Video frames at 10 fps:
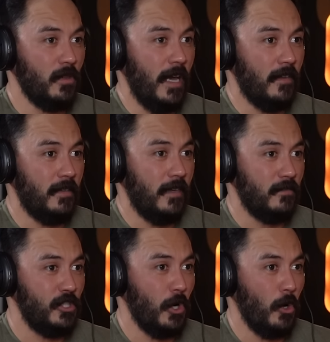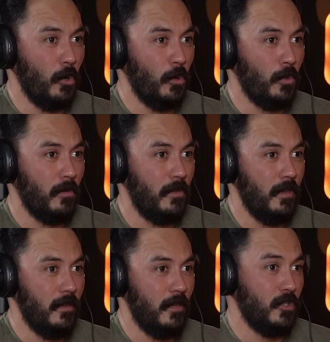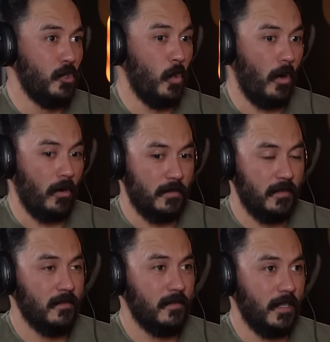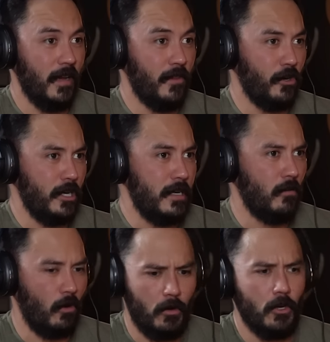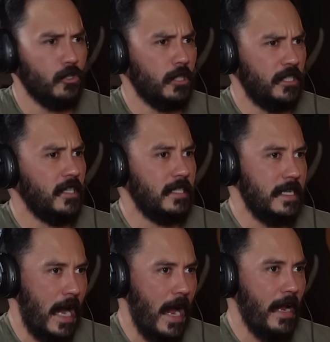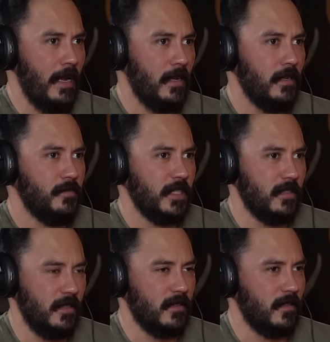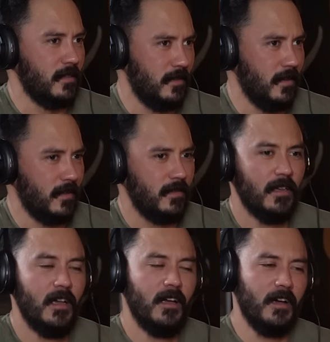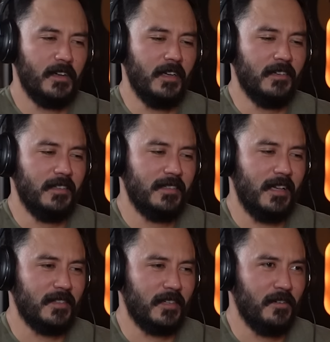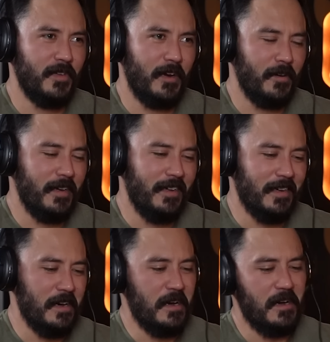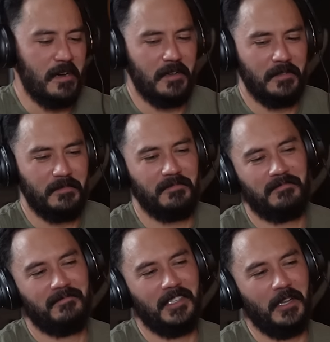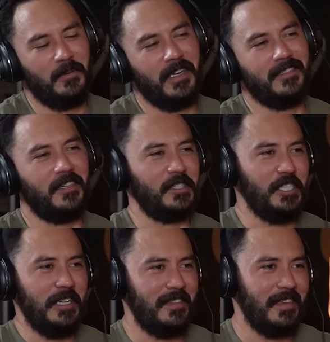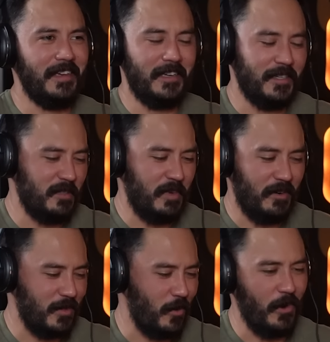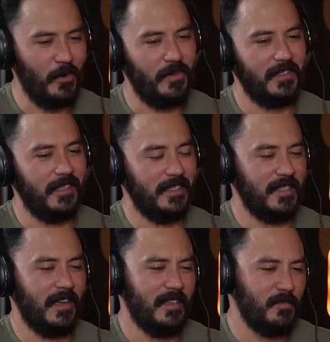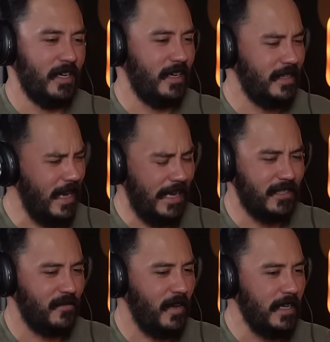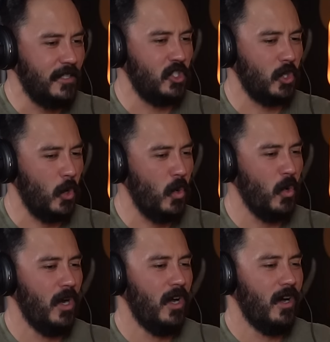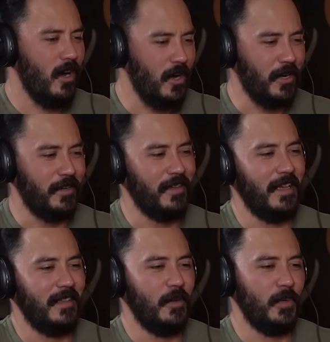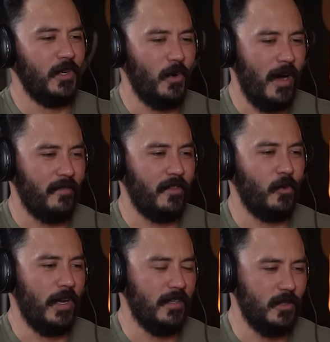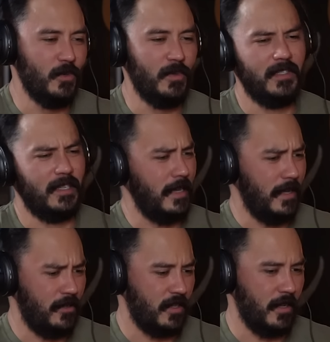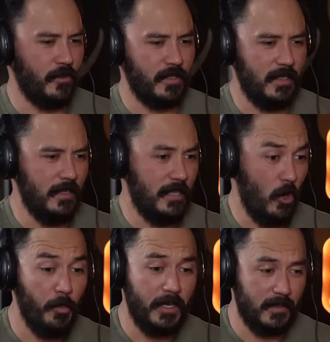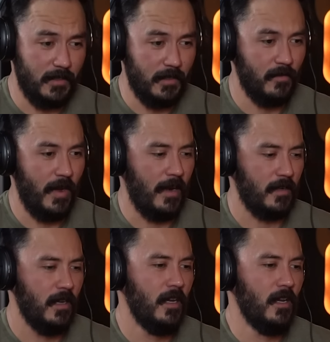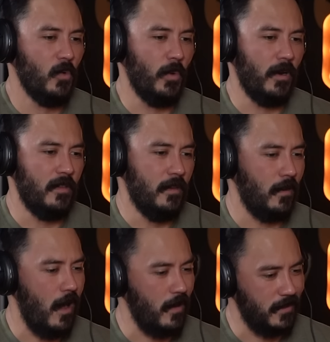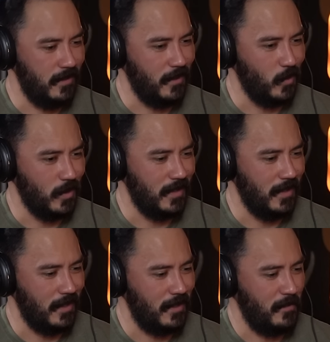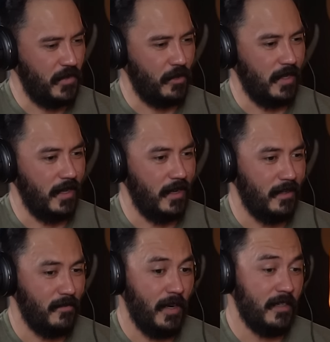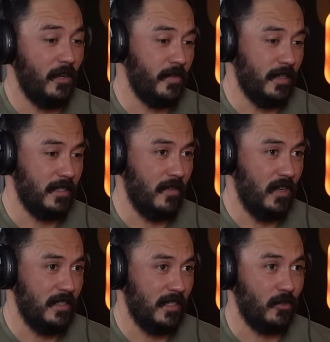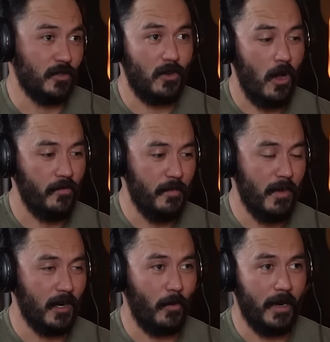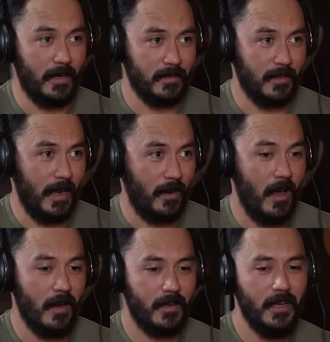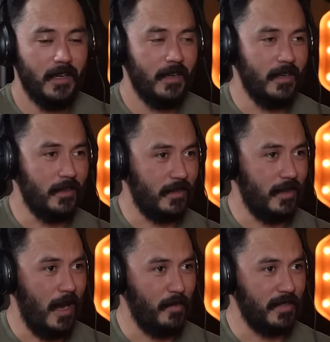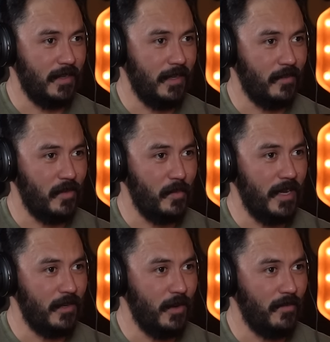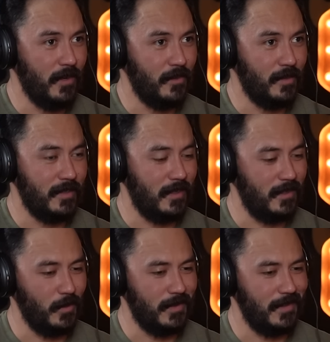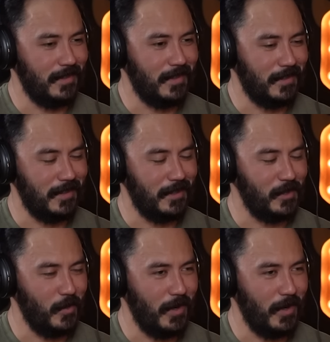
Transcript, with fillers: that show the two words together, or it says die 666. Again, this sounds like a very, you know, kind of tongue-in-cheek thing, conspiratorial thing to discuss. But again, I just find it so odd that they would go out of their way to do things like that. There's another scene, the opening scene, in fact, where the clock is set to a 6. There's a Philadelphia 76ers coffee mug right next to that clock. And then on the opposite end of the bed, you have another 6. So it's 666